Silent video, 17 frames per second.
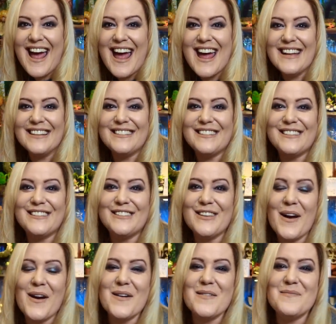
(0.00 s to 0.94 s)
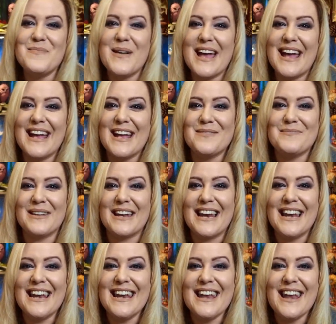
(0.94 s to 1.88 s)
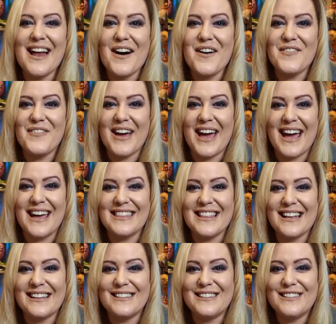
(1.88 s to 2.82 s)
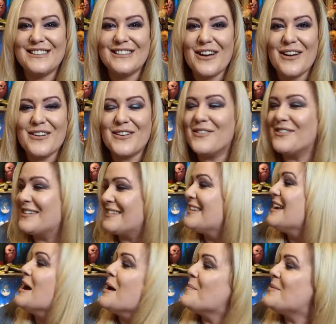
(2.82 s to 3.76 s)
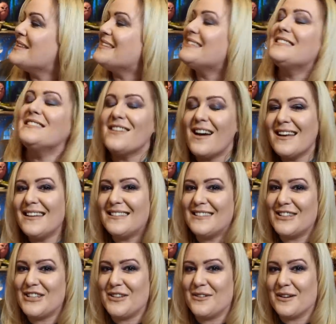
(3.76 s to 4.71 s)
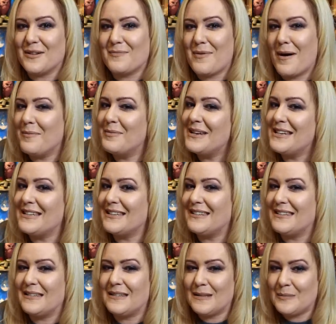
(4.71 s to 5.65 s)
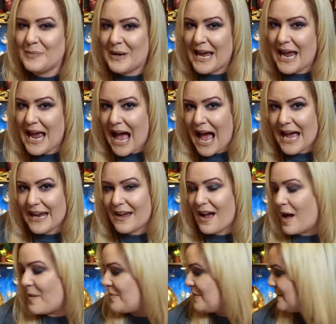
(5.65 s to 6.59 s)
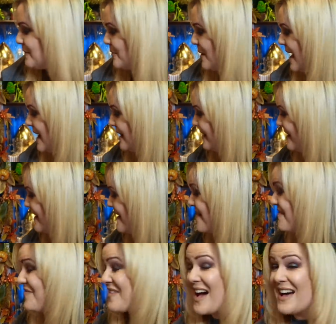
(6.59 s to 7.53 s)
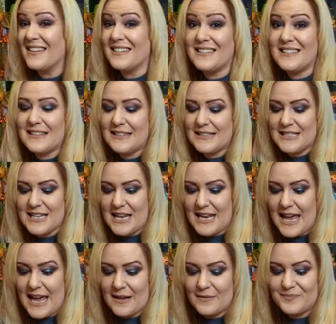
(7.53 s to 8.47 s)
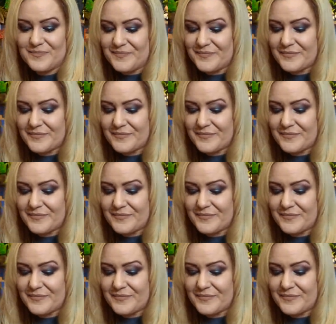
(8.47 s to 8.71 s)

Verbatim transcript: It's so big, but I love it. That's so gorgeous. But it's nice that you could probably just display it, hang it up as well. That's stunning.